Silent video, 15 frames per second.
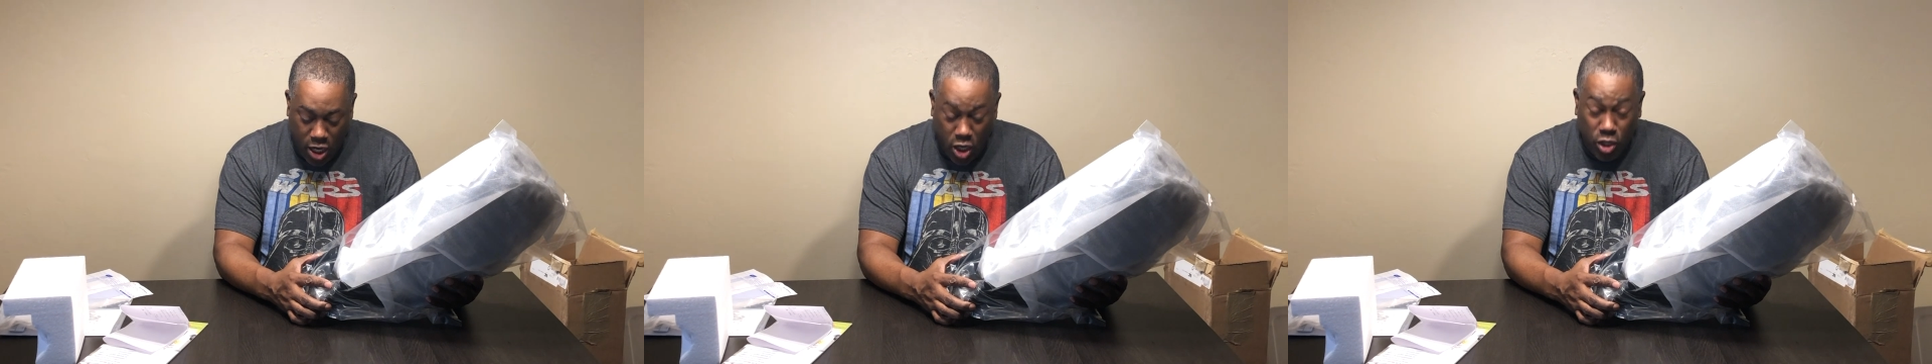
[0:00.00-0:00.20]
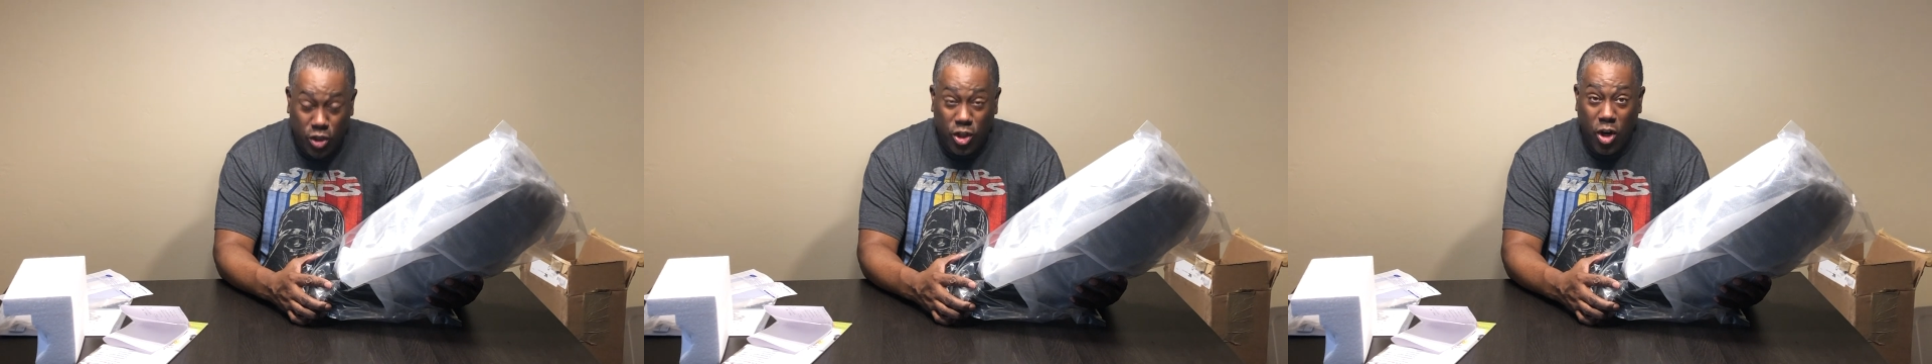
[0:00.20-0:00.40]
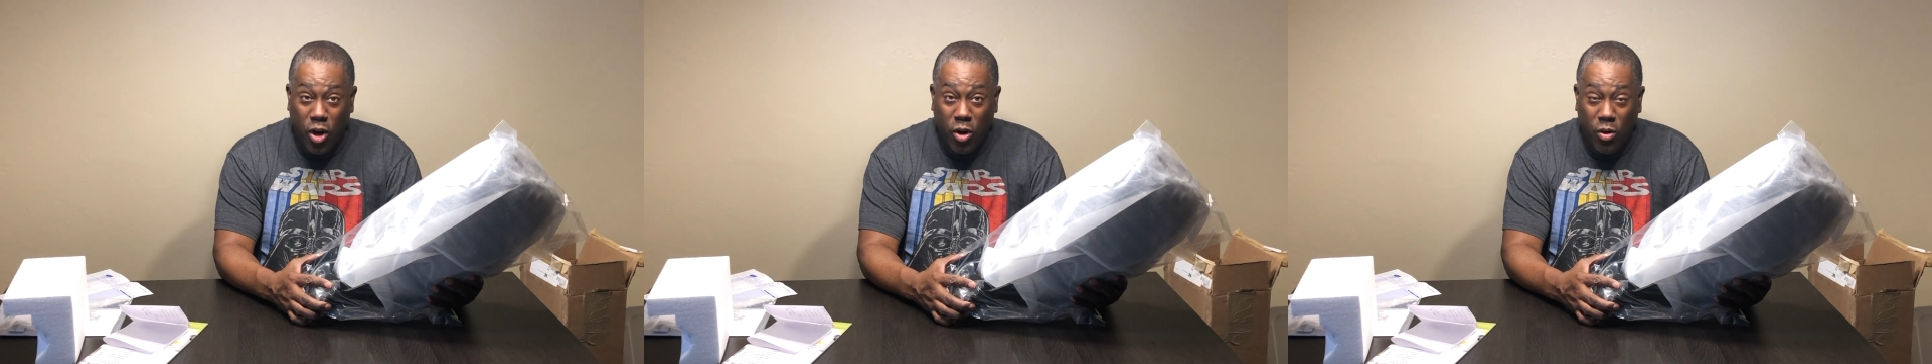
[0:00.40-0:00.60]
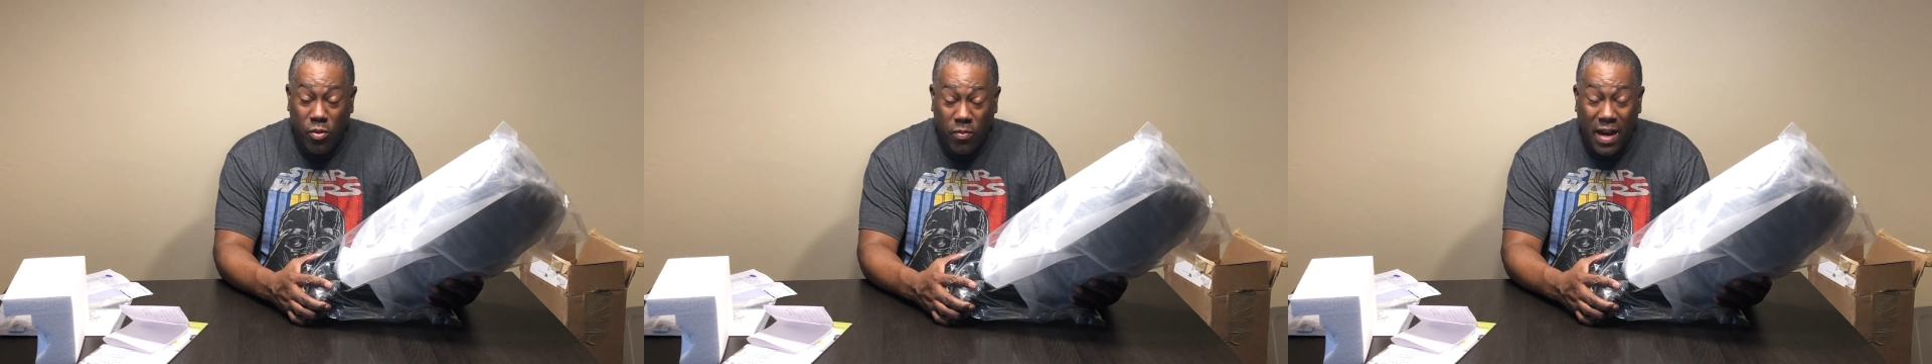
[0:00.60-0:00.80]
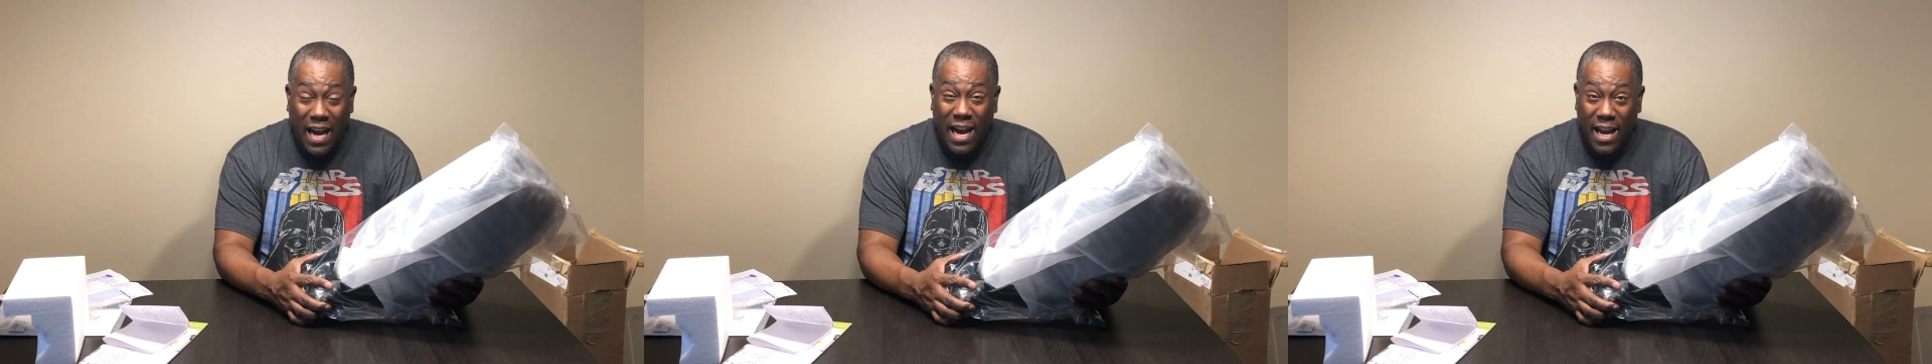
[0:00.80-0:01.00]

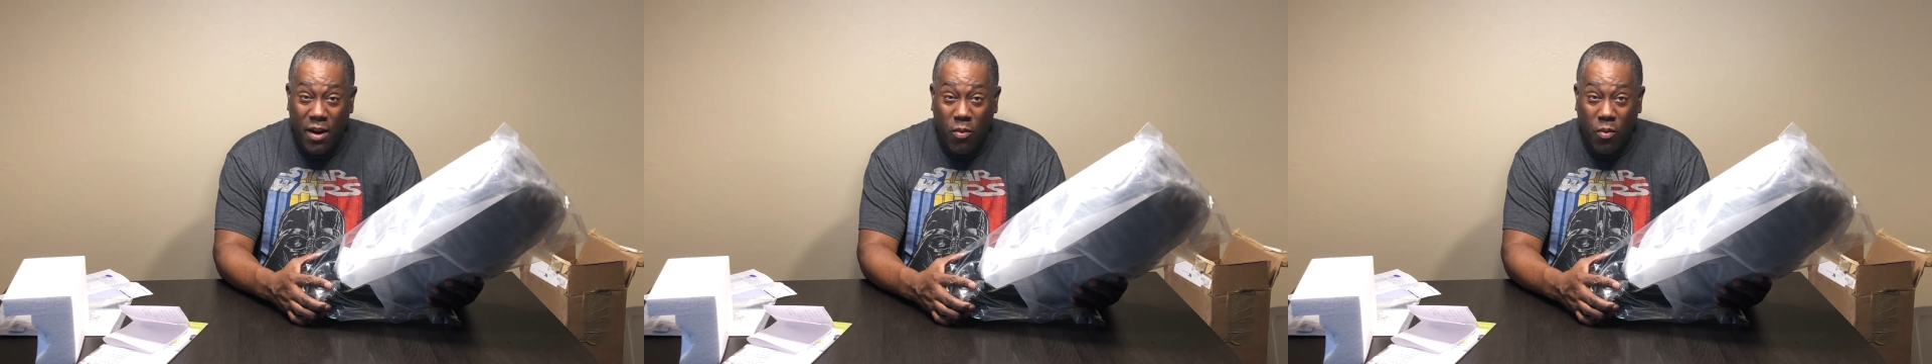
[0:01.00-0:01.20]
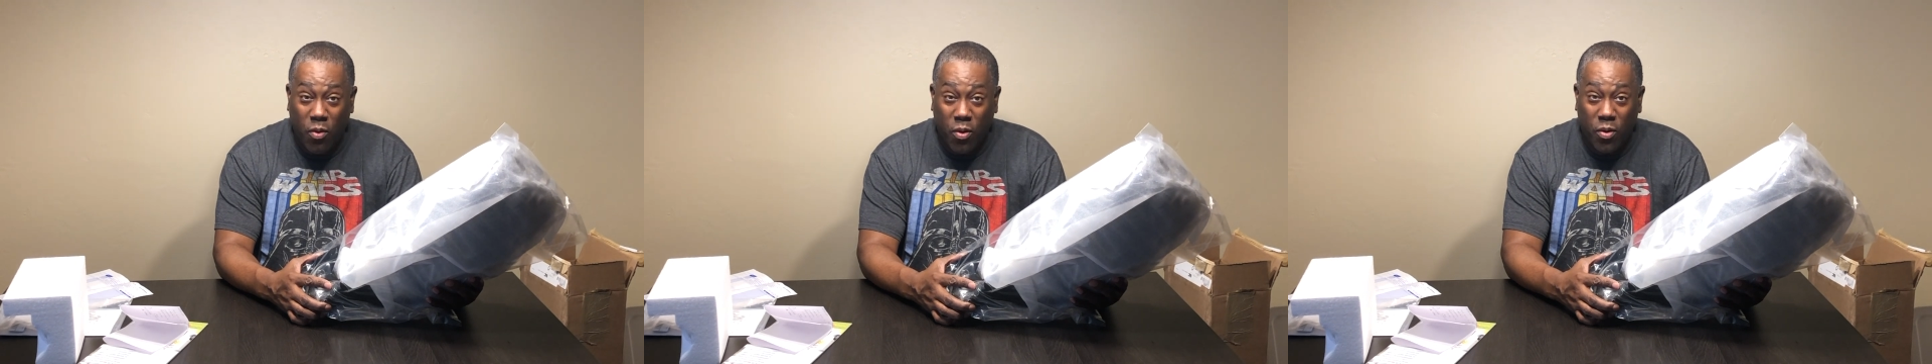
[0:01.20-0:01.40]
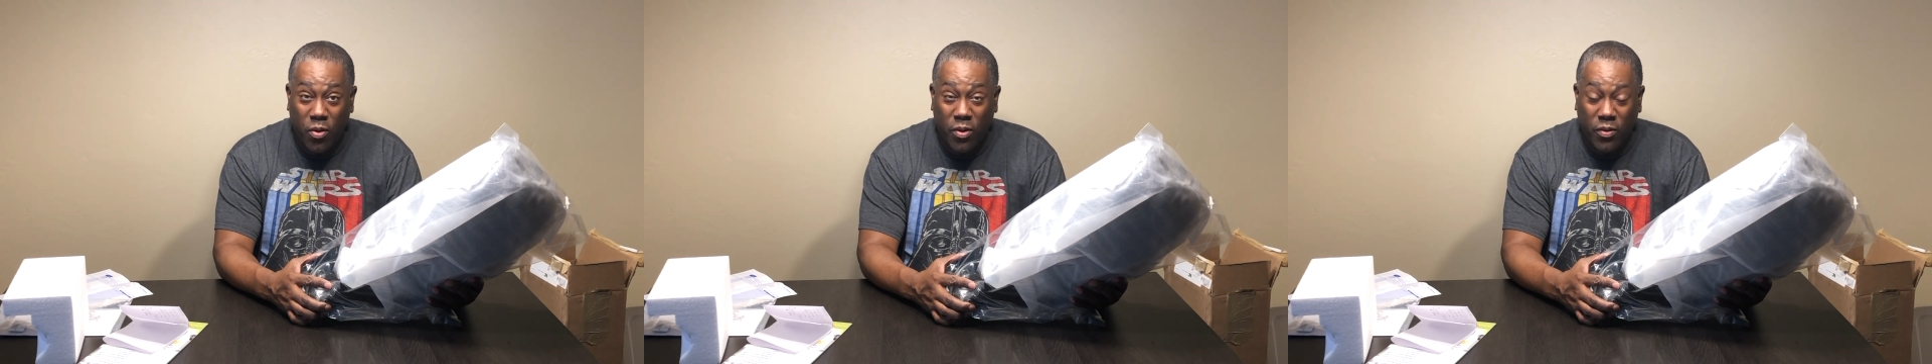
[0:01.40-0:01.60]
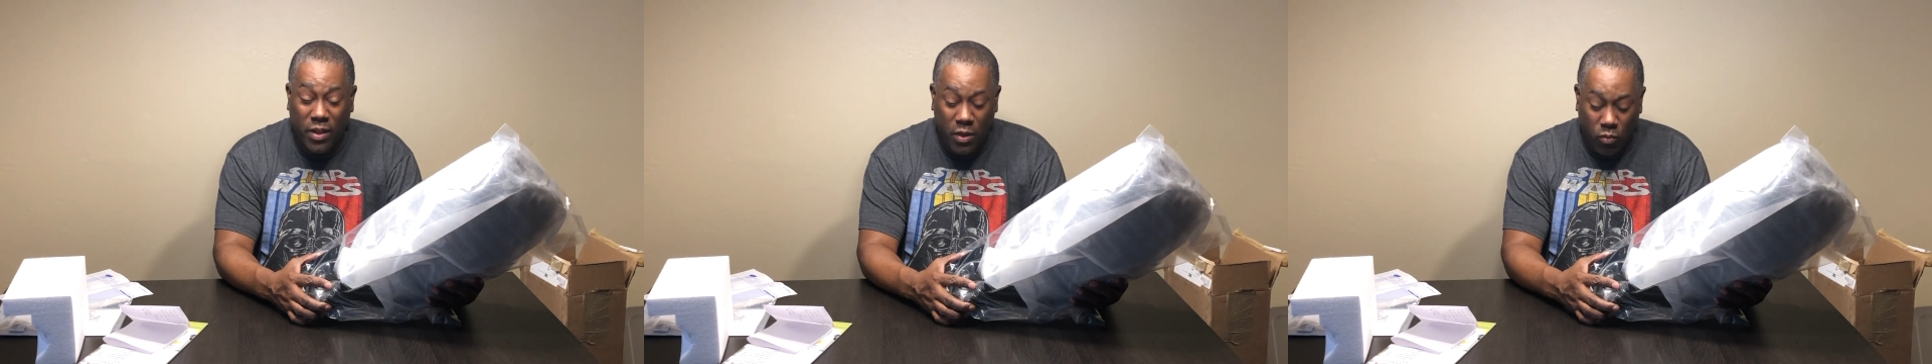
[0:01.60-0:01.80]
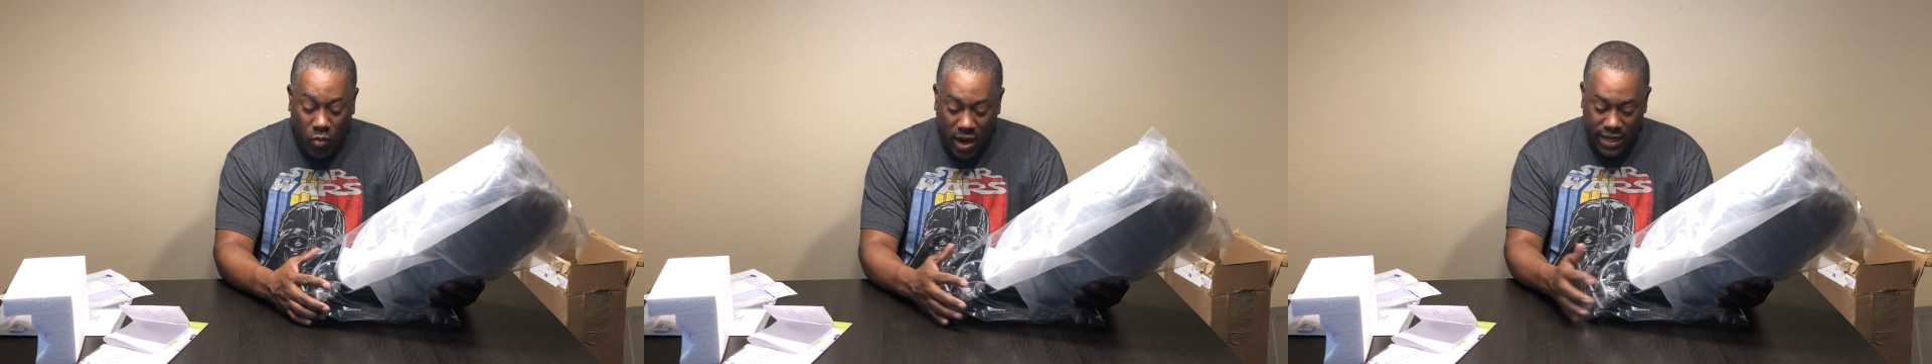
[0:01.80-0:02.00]
So I ordered the
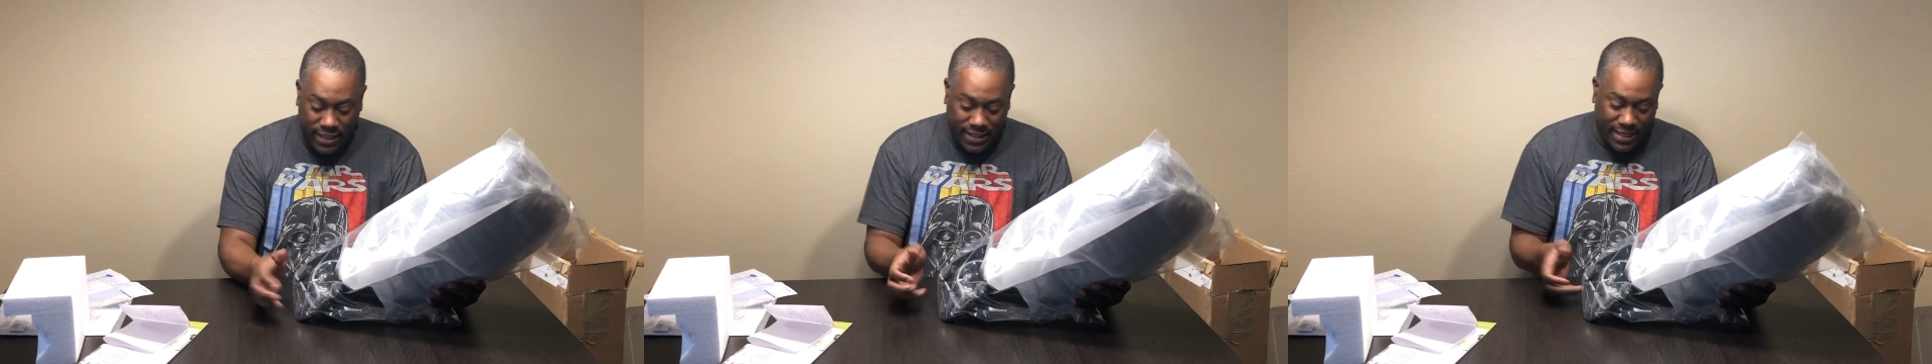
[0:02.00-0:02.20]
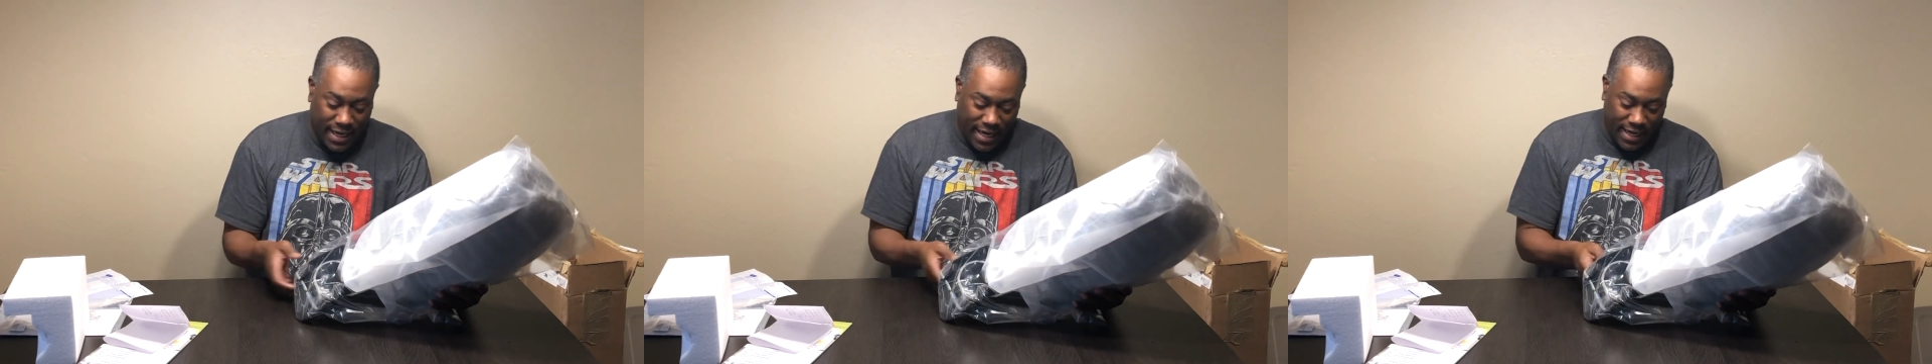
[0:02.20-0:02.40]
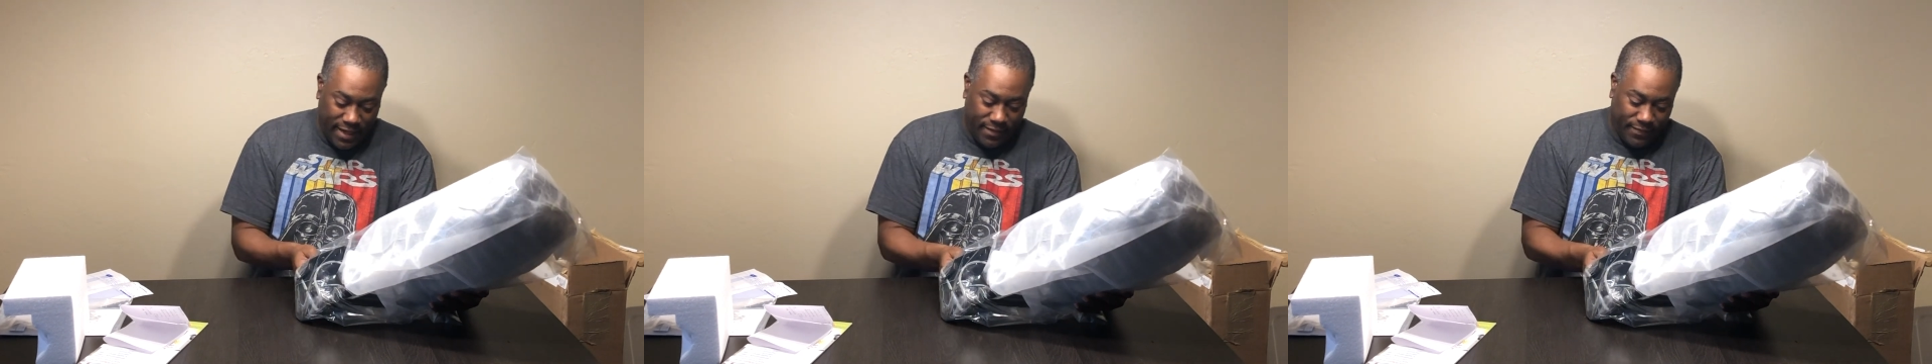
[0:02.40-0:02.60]
right side.